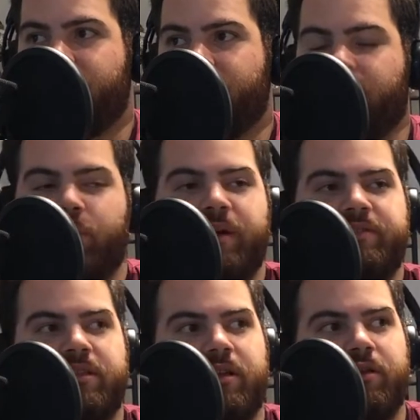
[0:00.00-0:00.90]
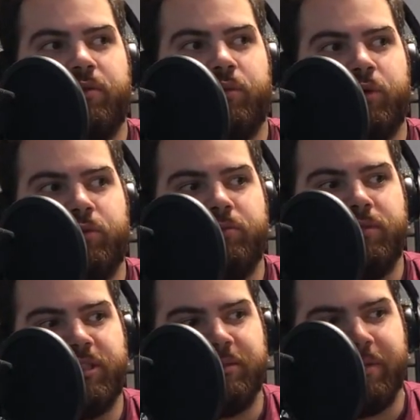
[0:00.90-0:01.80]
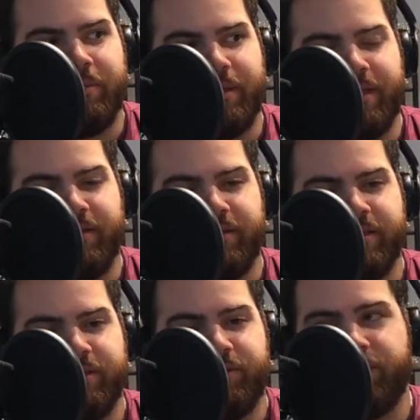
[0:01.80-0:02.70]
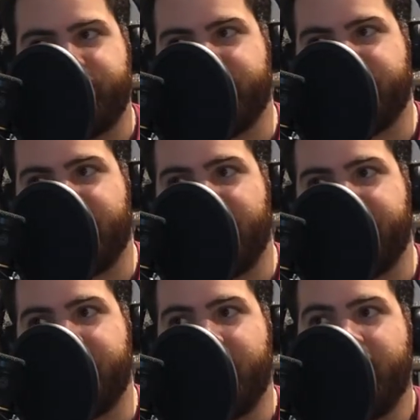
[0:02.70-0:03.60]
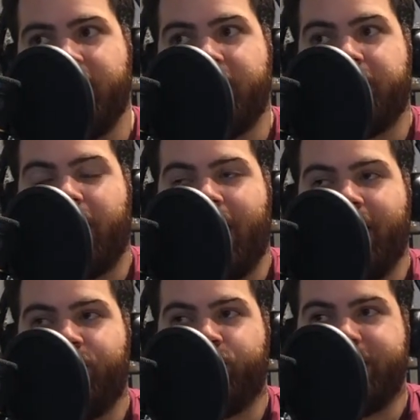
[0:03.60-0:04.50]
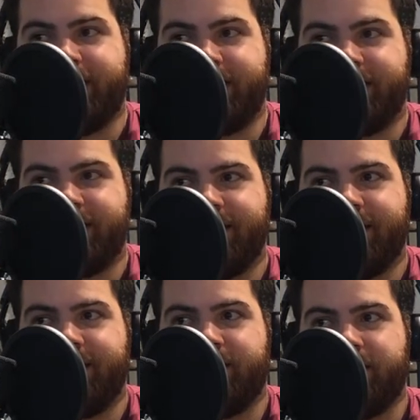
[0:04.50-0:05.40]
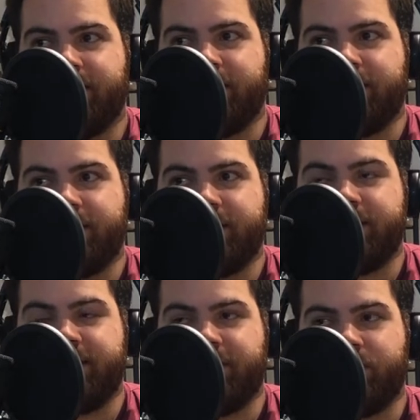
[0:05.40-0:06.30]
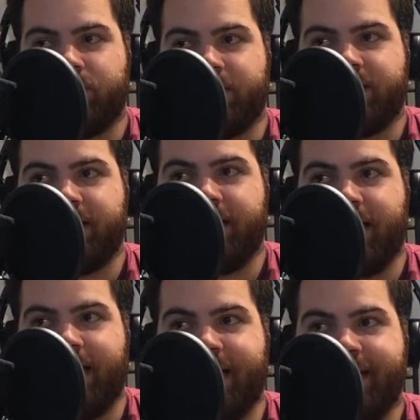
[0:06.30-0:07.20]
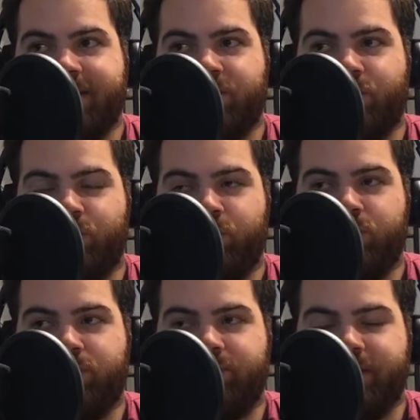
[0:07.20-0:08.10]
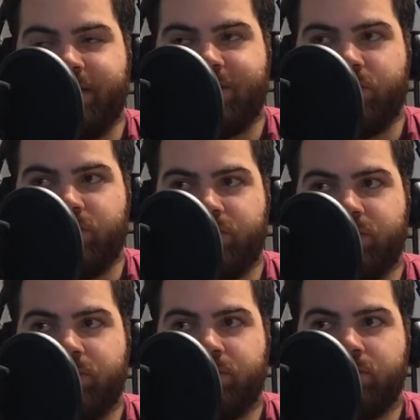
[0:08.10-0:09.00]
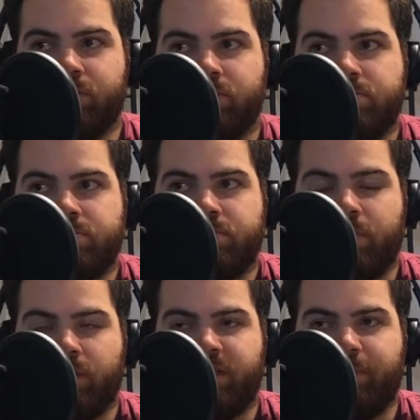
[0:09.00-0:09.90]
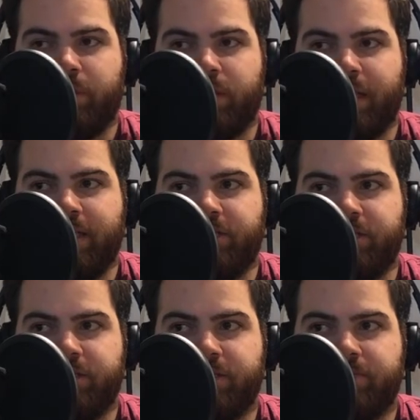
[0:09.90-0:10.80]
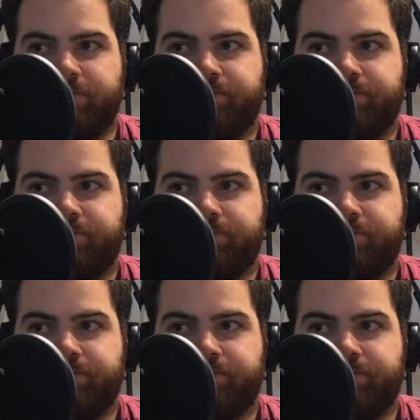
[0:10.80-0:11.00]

my wife's in the other room. She might be hearing this for the first time, but I recently, this is terrible to say, I hit 2 vehicles on separate occasions.